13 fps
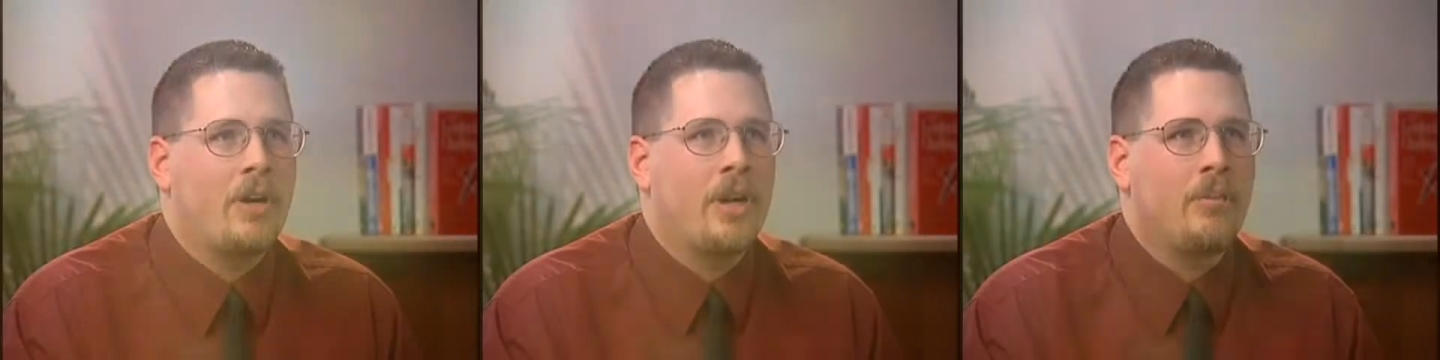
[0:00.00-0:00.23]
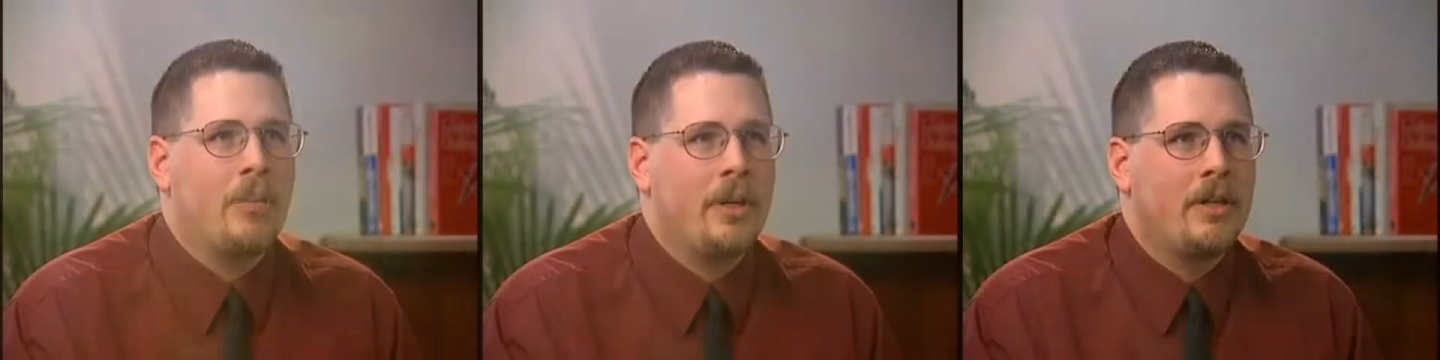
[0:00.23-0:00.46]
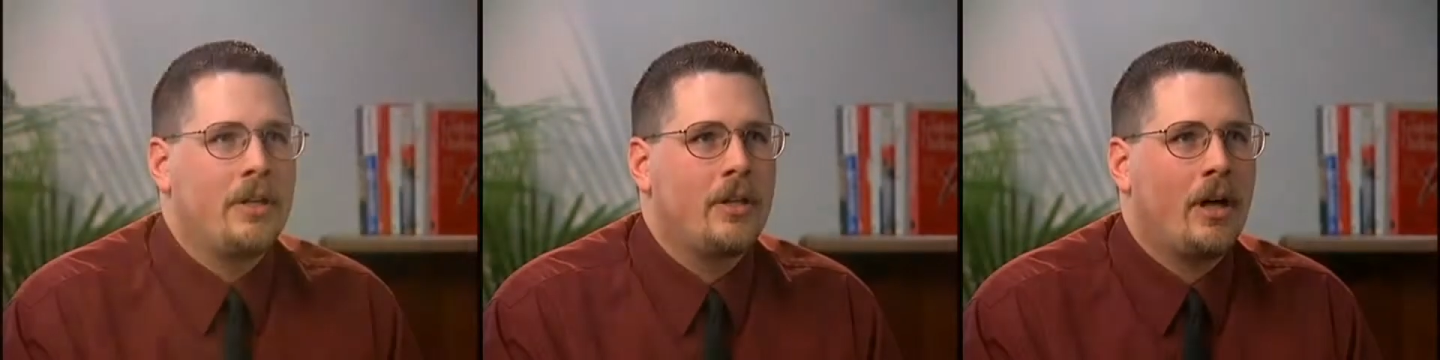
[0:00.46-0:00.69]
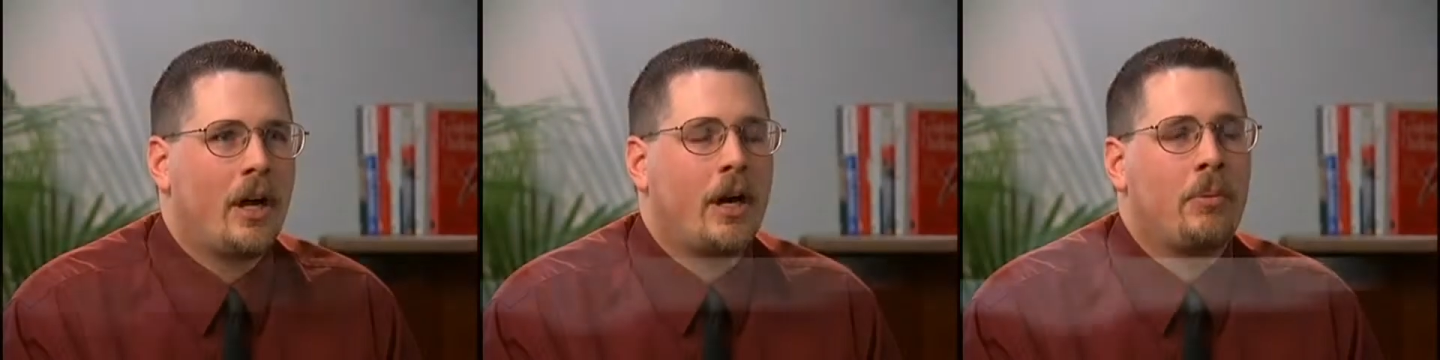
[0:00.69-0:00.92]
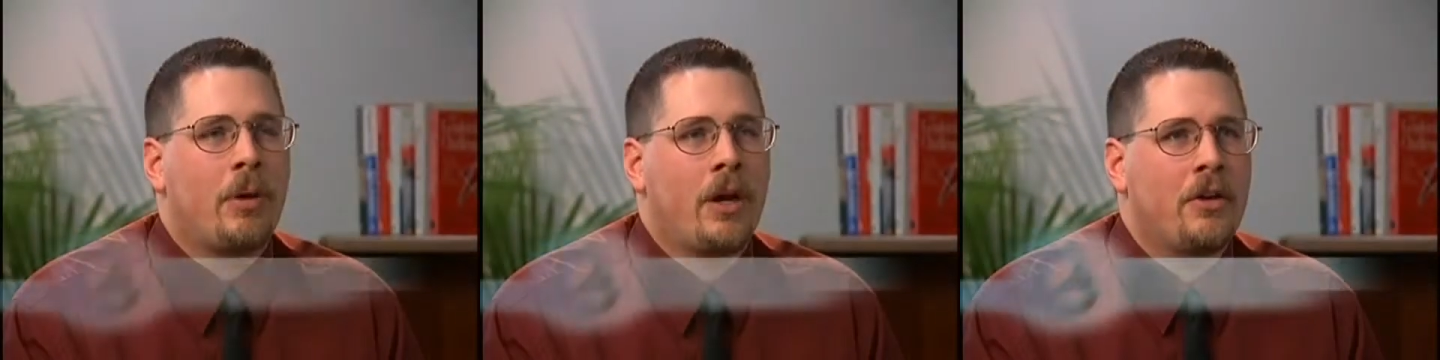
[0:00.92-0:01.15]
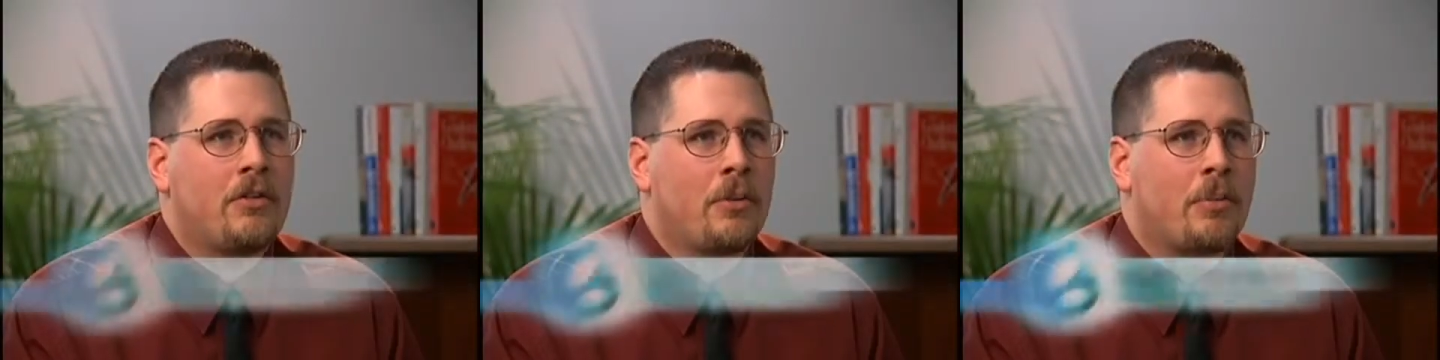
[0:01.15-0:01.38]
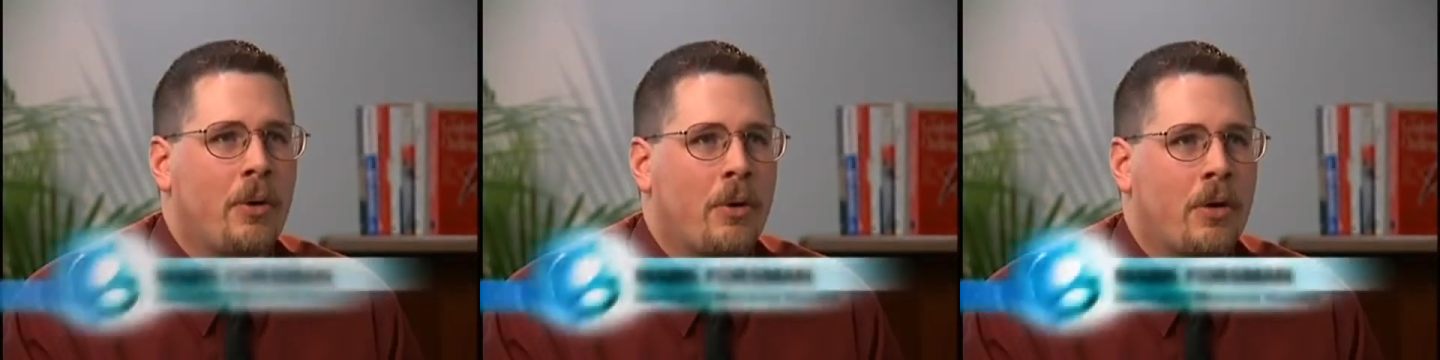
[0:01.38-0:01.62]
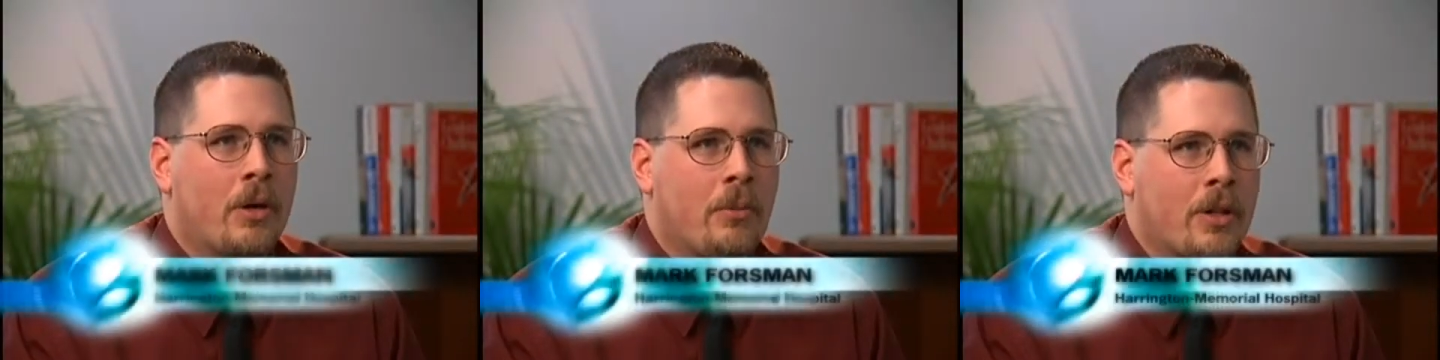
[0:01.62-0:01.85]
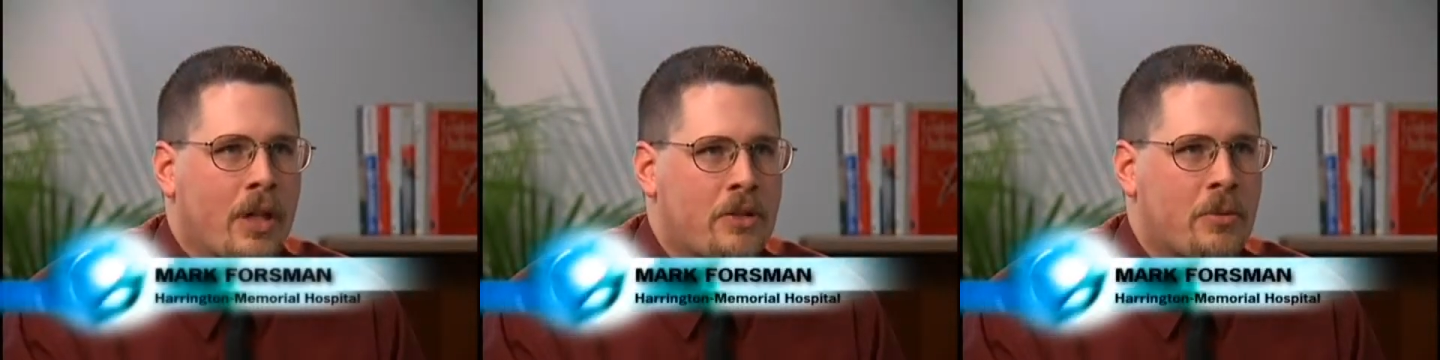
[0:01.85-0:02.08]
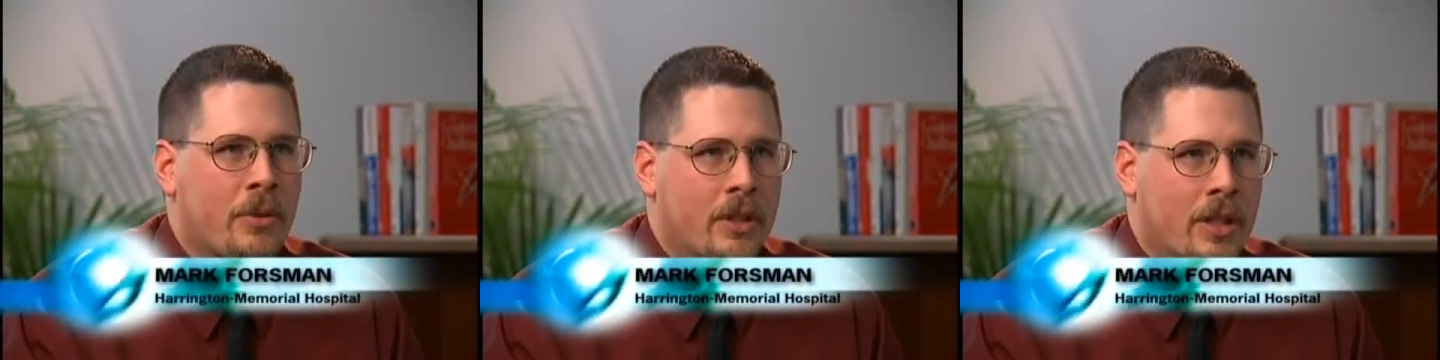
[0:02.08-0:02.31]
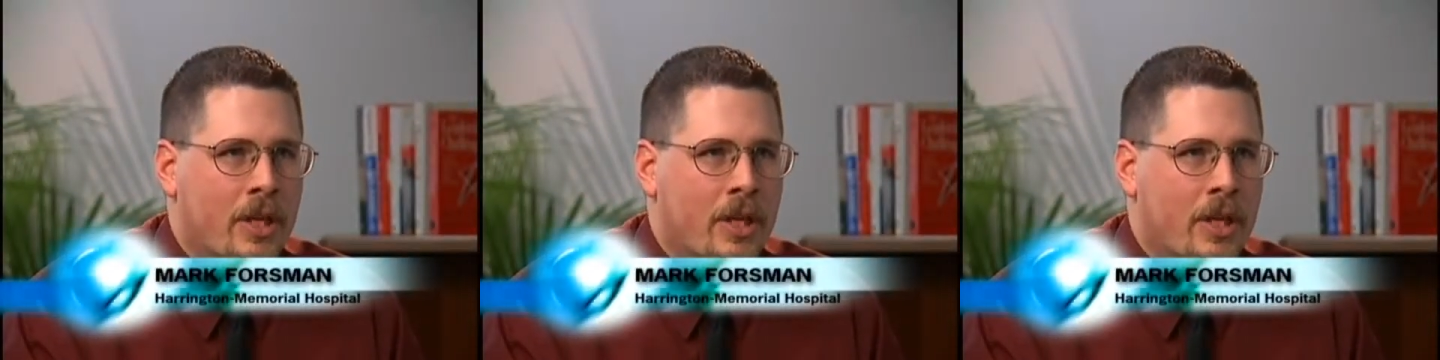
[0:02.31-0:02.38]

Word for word: environment, our partnership program with Expert